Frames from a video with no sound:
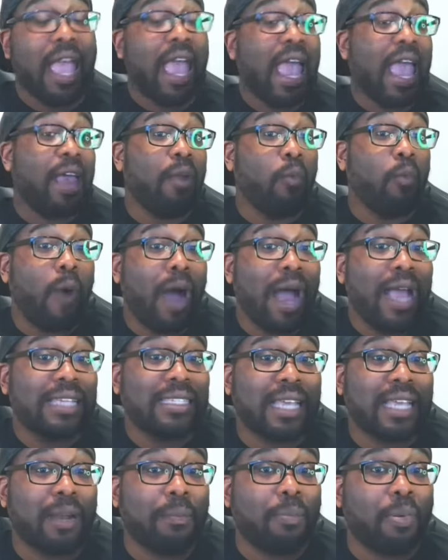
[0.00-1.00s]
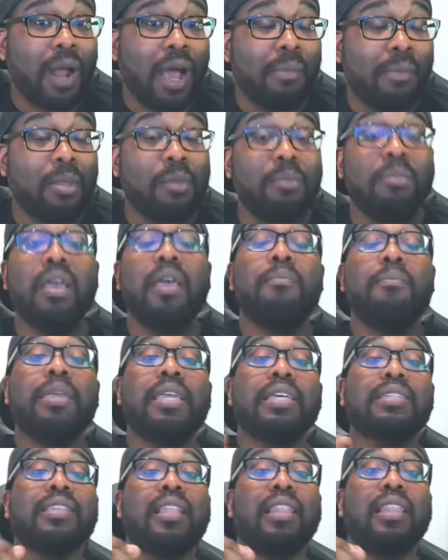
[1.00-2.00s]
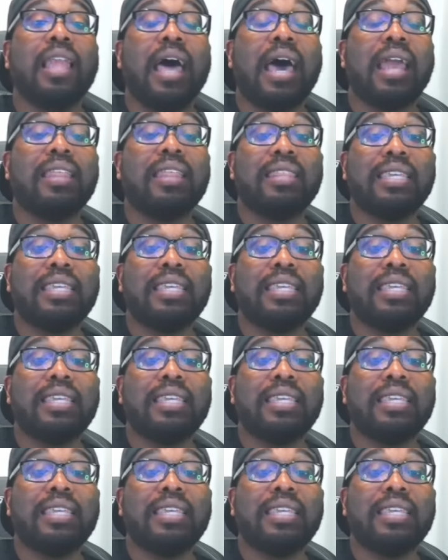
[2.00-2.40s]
And why is that a problem? Because a lot of